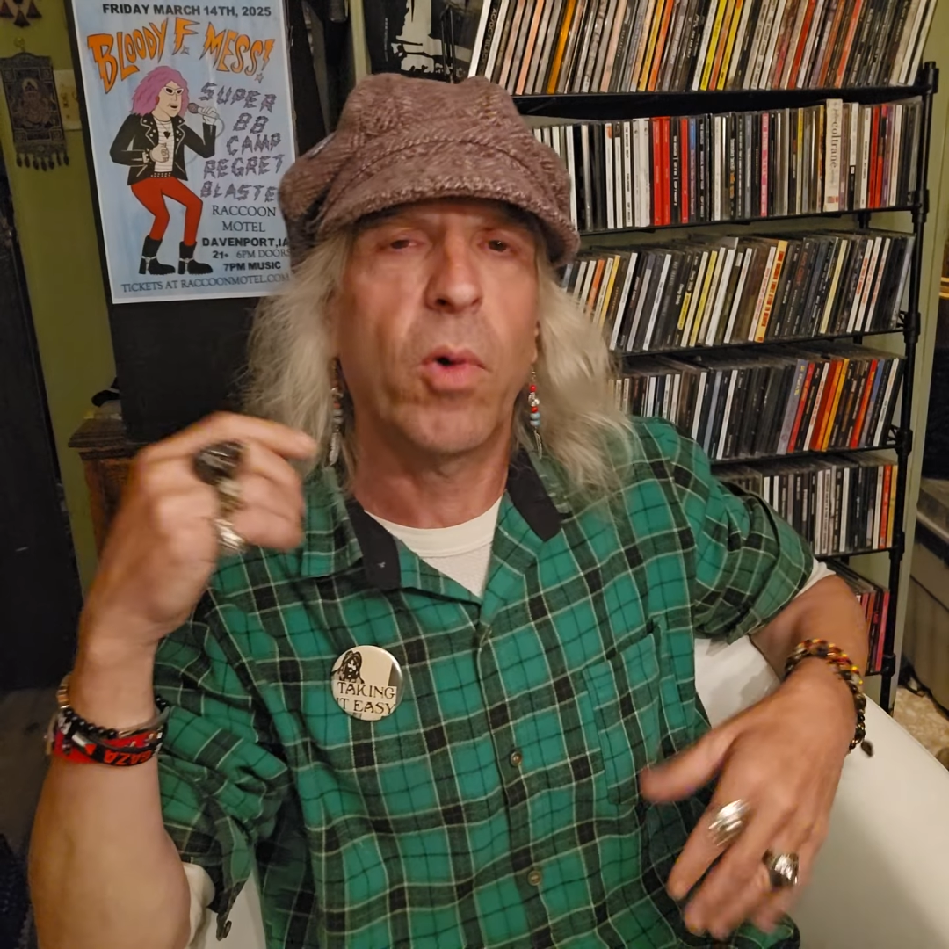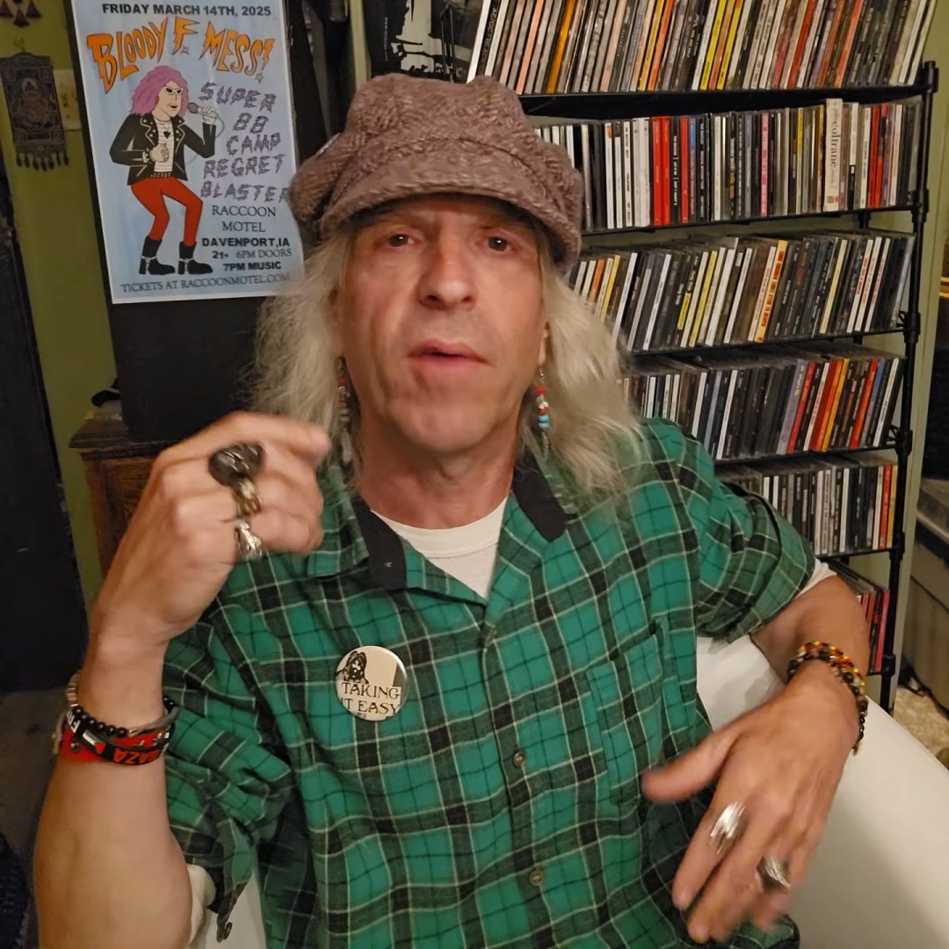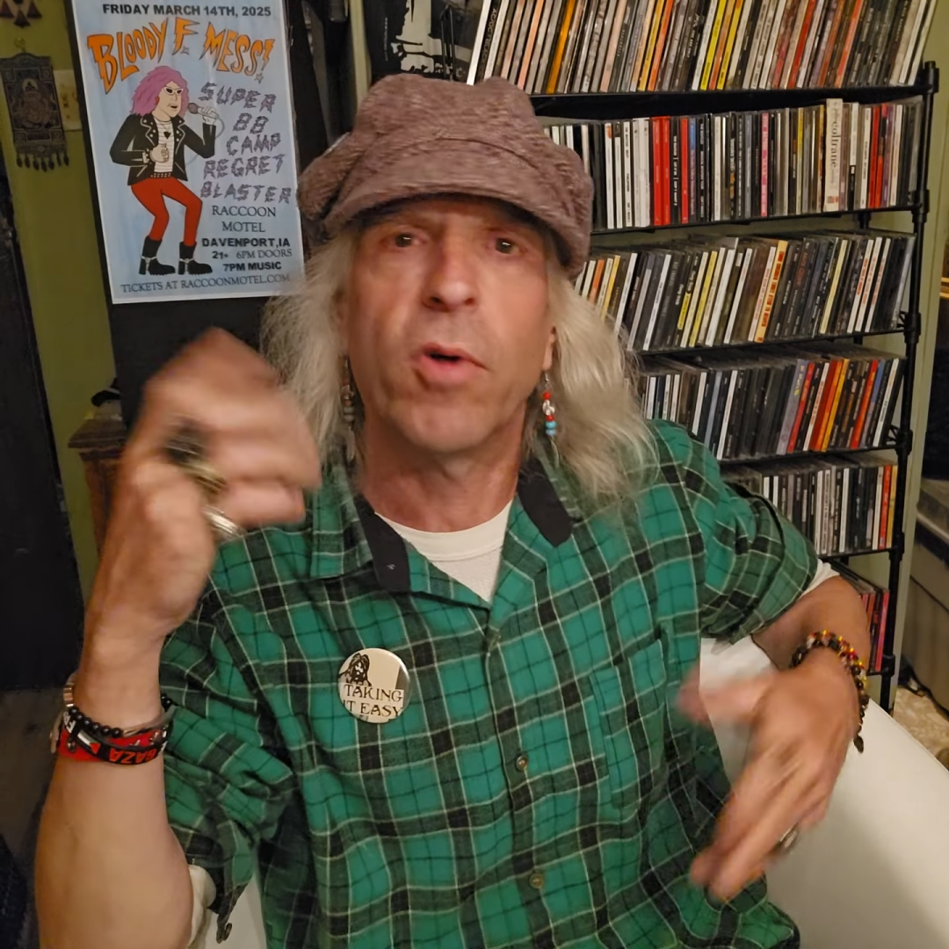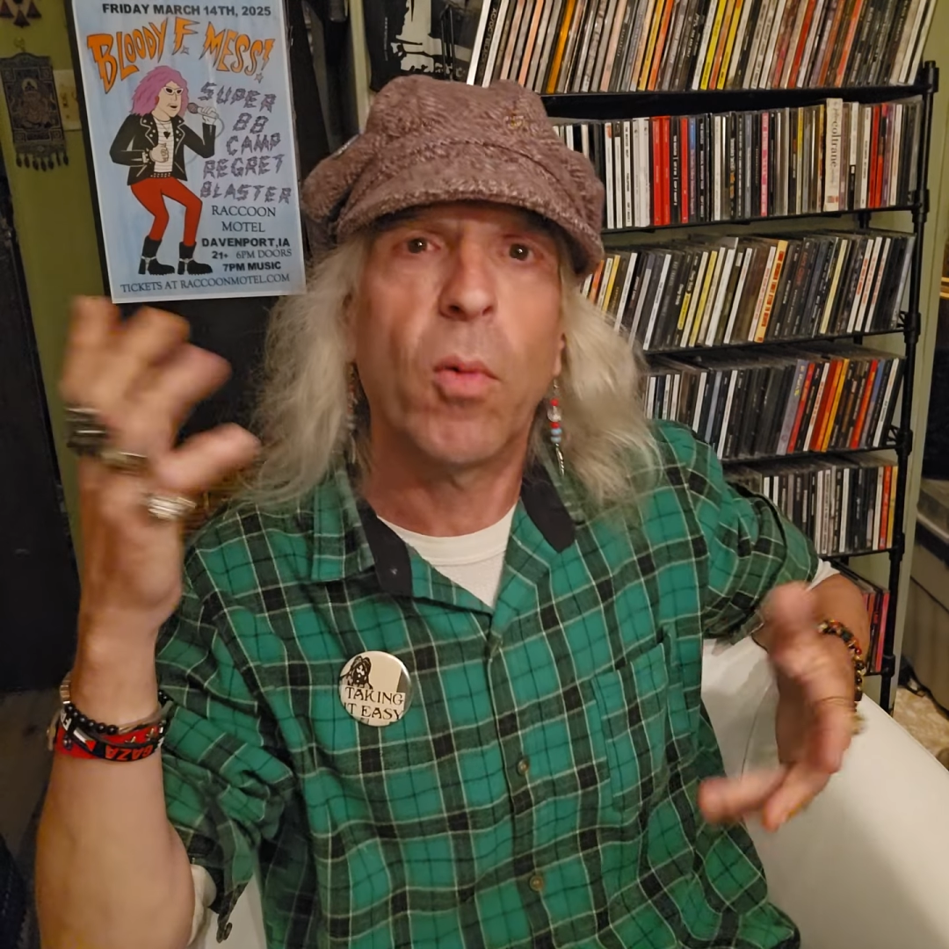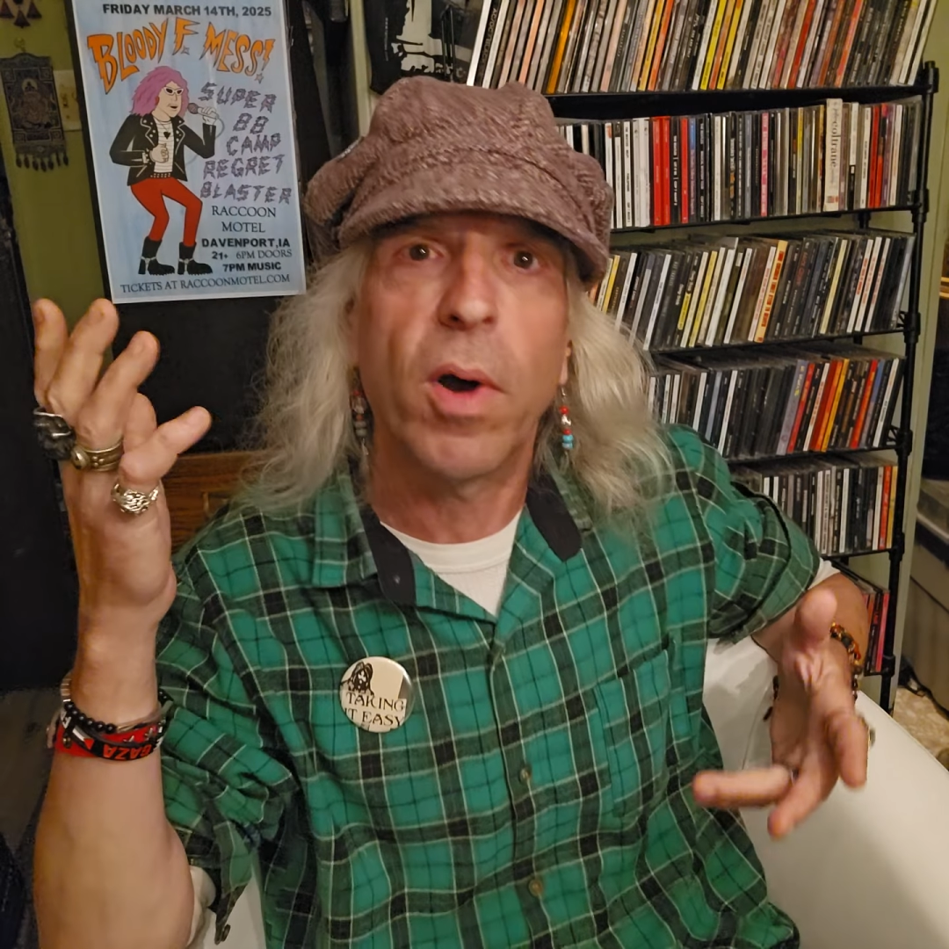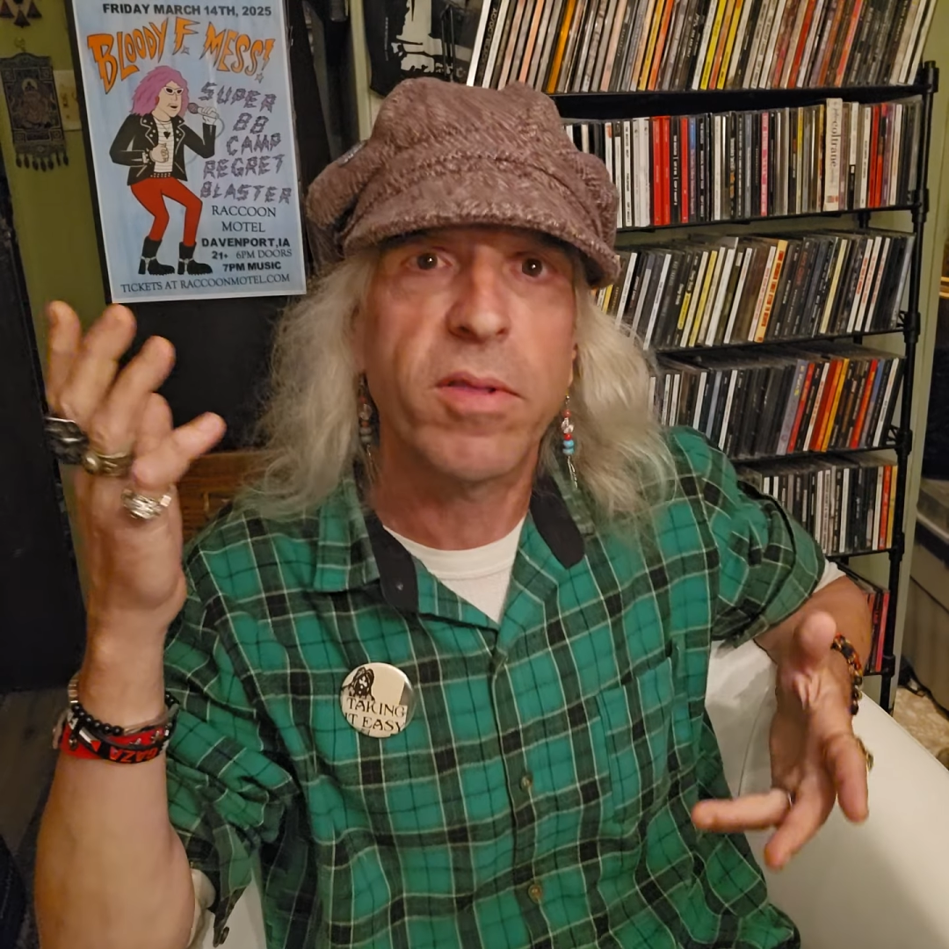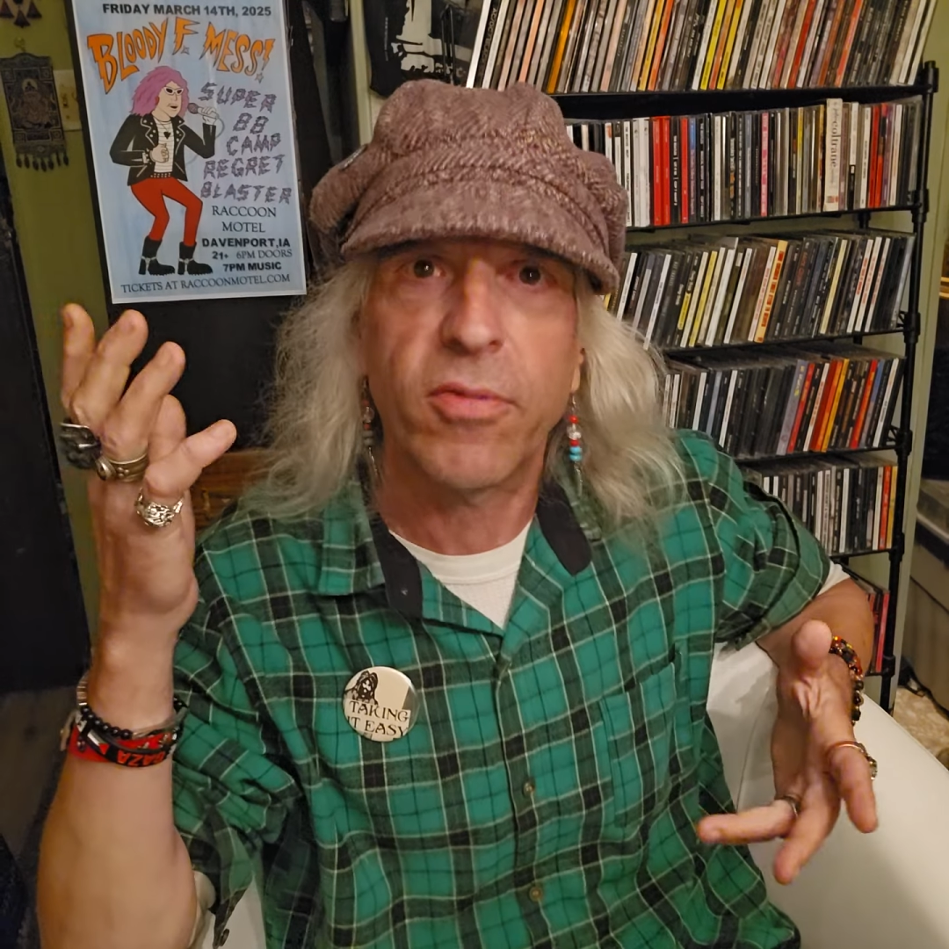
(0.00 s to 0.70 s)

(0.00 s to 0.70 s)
whatever it was